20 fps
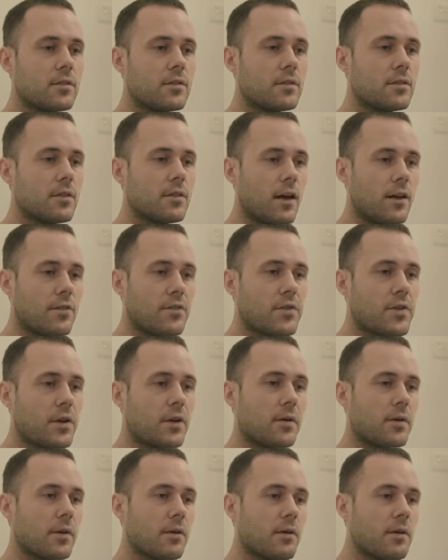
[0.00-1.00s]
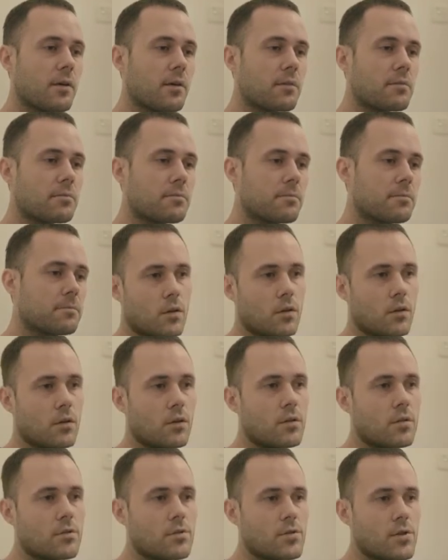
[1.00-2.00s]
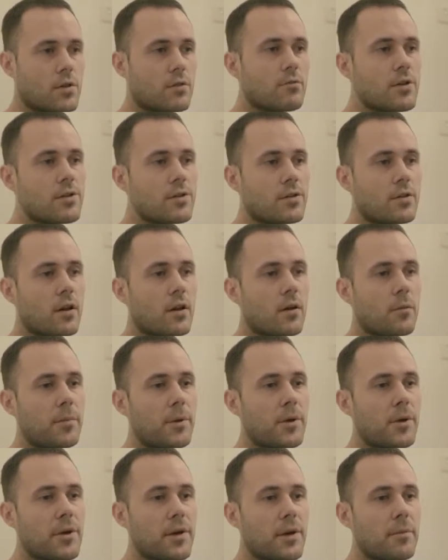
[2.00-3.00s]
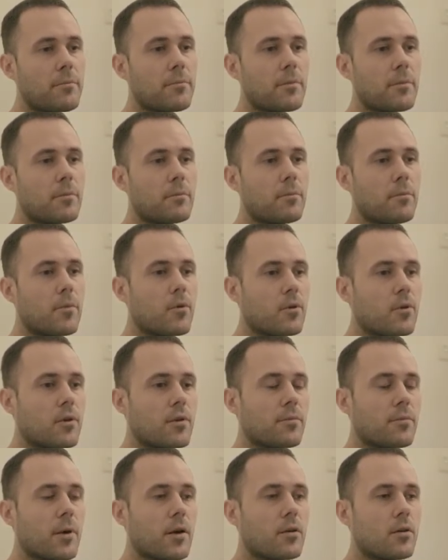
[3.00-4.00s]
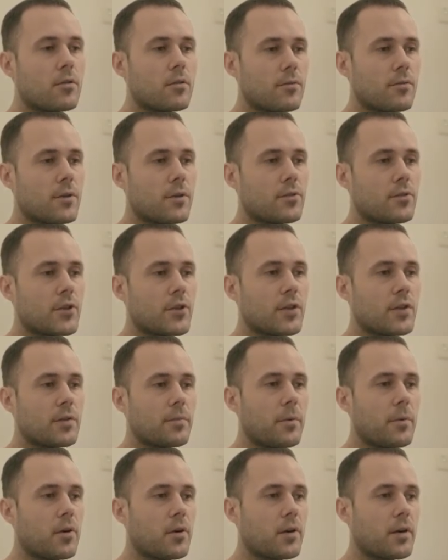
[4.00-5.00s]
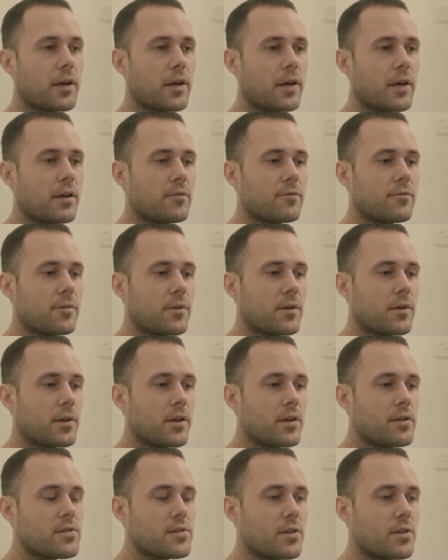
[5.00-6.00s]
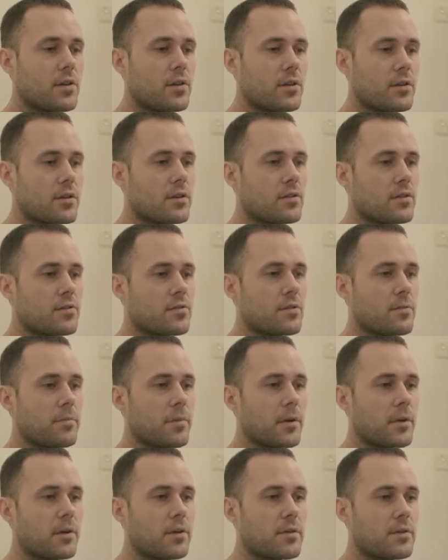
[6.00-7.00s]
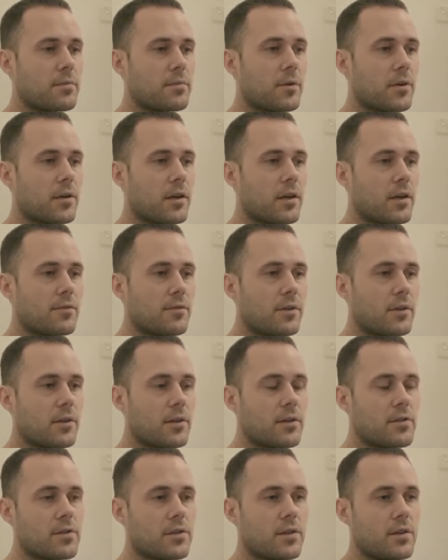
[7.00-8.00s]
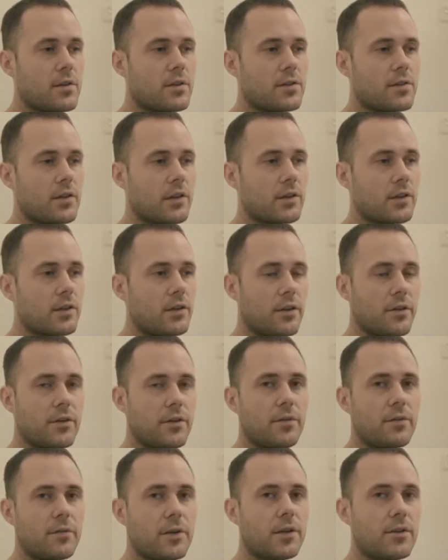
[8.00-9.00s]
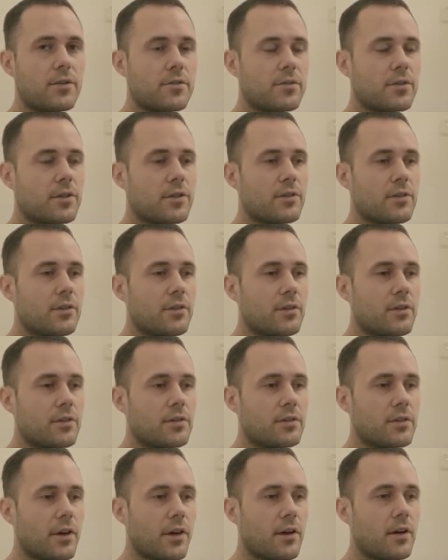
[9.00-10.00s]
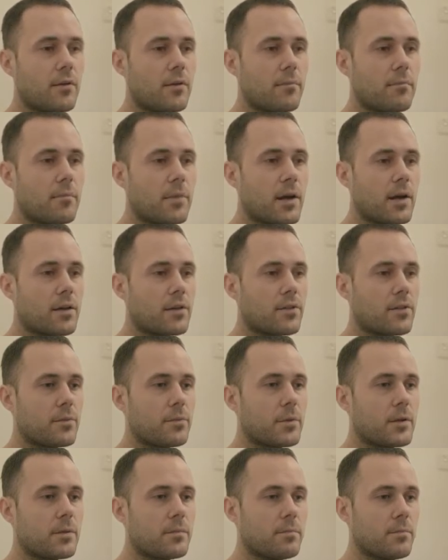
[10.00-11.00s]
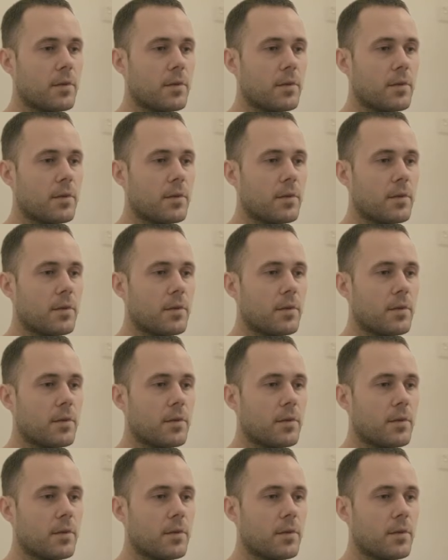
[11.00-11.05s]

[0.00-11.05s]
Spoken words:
as you go along. So the reason I'm putting in more of my own funds into Polycat Finance is because Polycat Finance is actually a deflationary token. They got a maximum